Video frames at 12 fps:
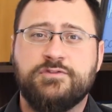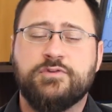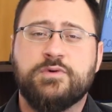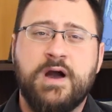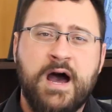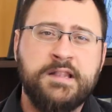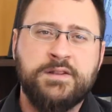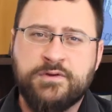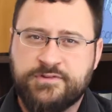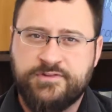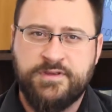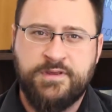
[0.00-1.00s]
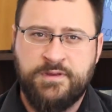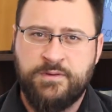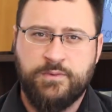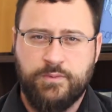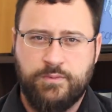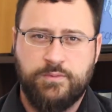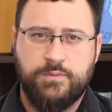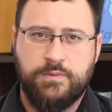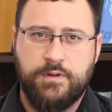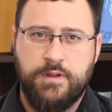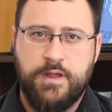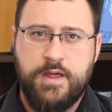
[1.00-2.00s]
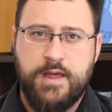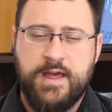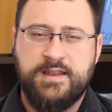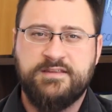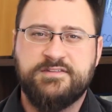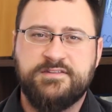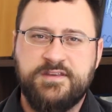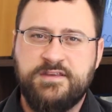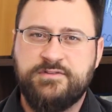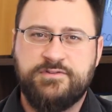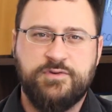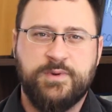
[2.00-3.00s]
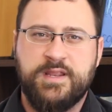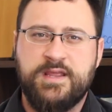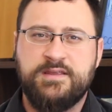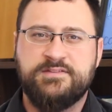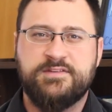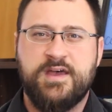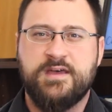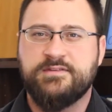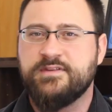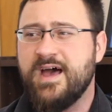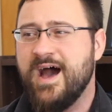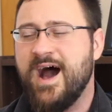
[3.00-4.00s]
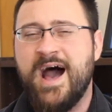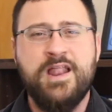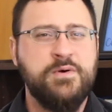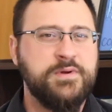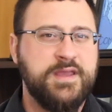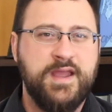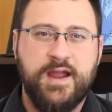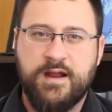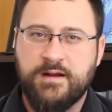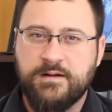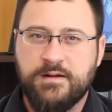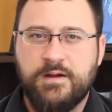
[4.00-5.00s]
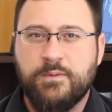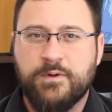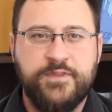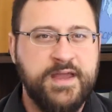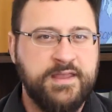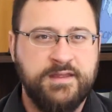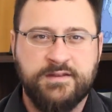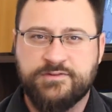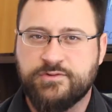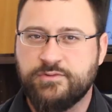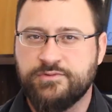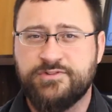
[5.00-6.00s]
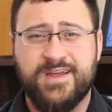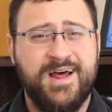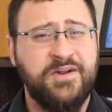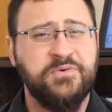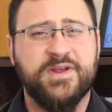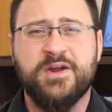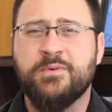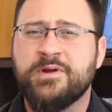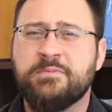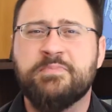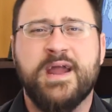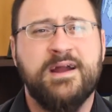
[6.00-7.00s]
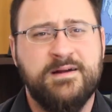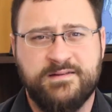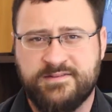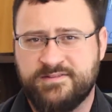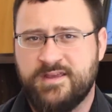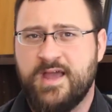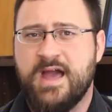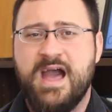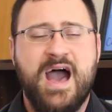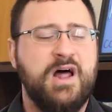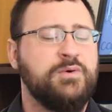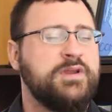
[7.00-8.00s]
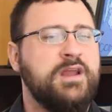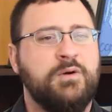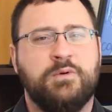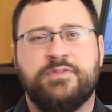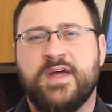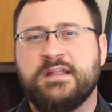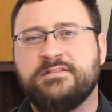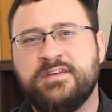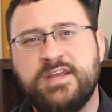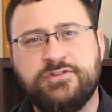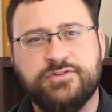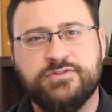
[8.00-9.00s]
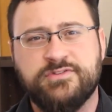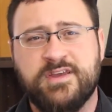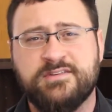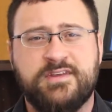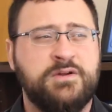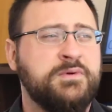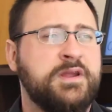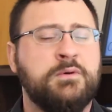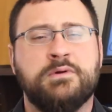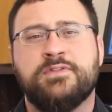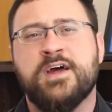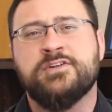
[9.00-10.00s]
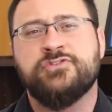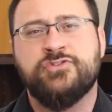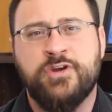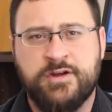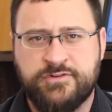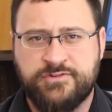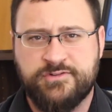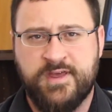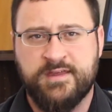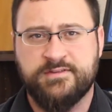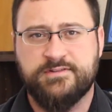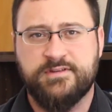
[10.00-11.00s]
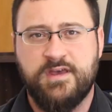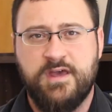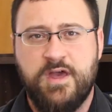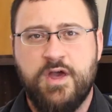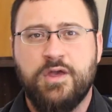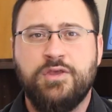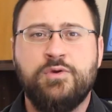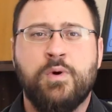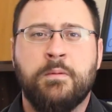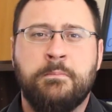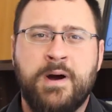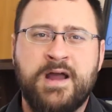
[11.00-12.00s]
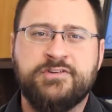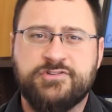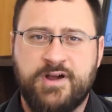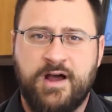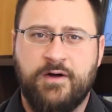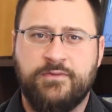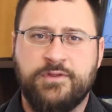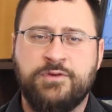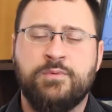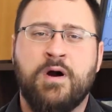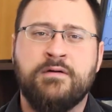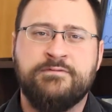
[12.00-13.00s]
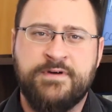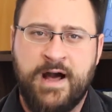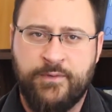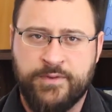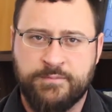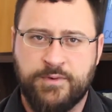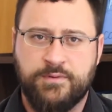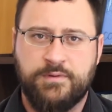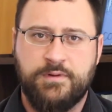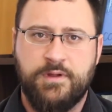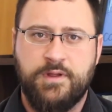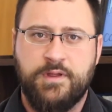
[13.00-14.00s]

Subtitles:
So God looks at you, and he sees you, and he says, I don't care what that kid at school said. I don't care what your parents say. I don't care what that teacher says. I don't care what that judge says. You are my child. You are valuable.